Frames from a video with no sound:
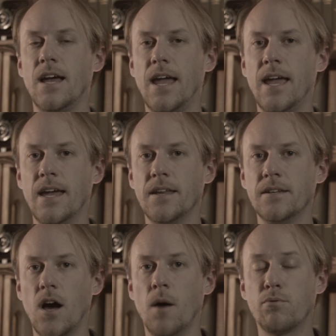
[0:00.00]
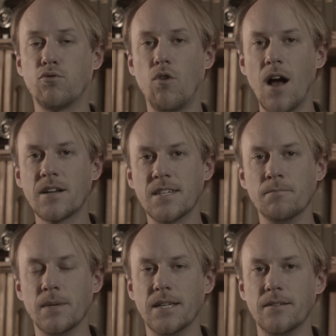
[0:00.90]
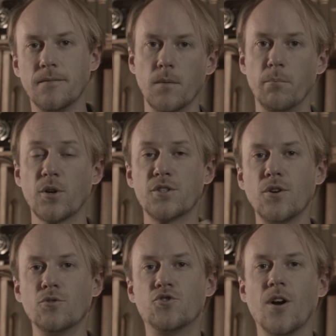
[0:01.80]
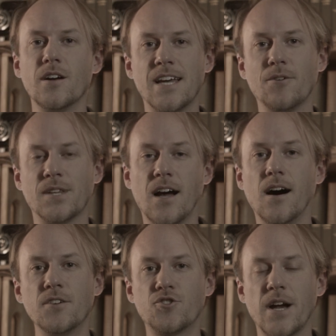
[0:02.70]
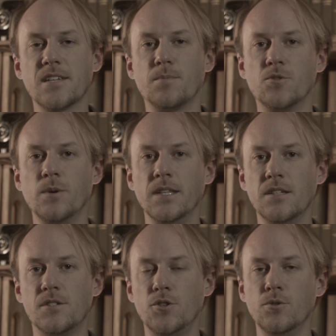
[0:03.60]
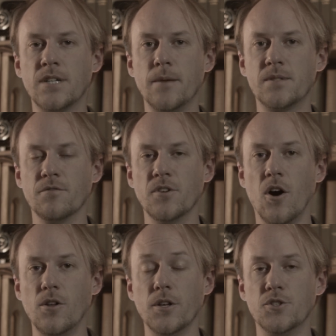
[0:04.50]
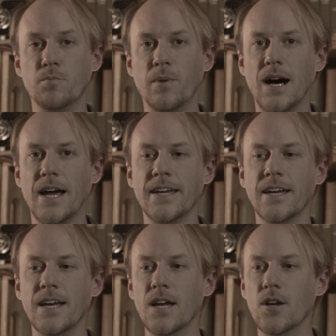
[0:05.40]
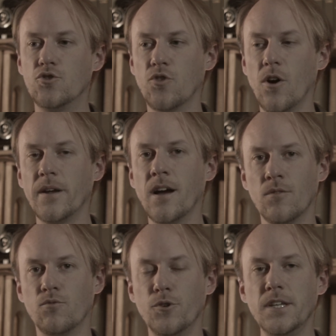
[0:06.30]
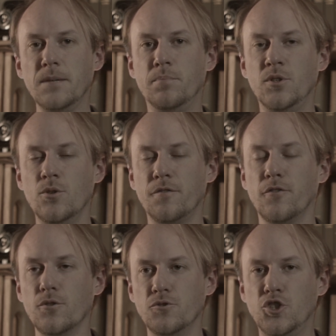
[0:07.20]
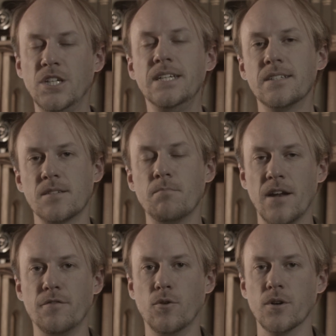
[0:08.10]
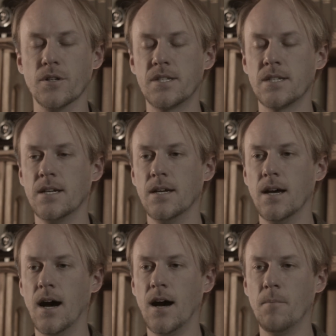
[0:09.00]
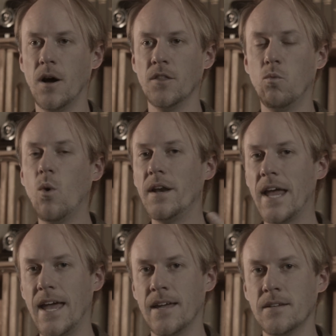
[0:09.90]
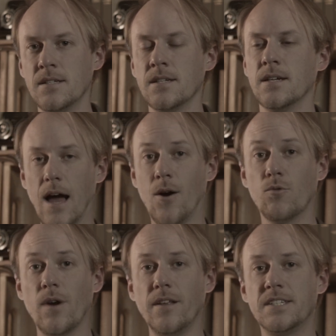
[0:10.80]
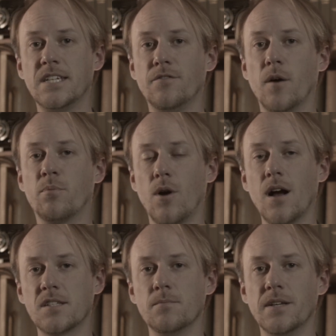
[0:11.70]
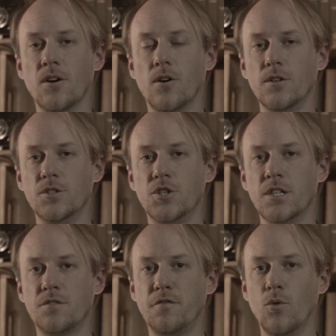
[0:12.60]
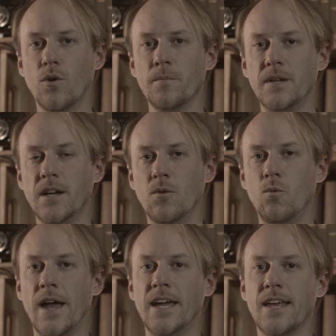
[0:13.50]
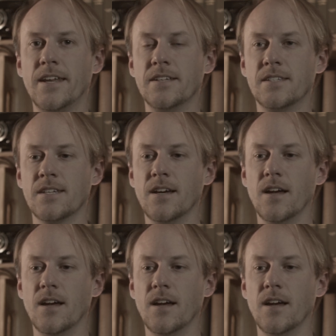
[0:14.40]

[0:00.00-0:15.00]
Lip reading: and approximate. Bergson draws out the contrast between these two types of knowledge by drawing on really beautiful, genius metaphors. On the one hand, our relative approximate knowledge is formed in a way that is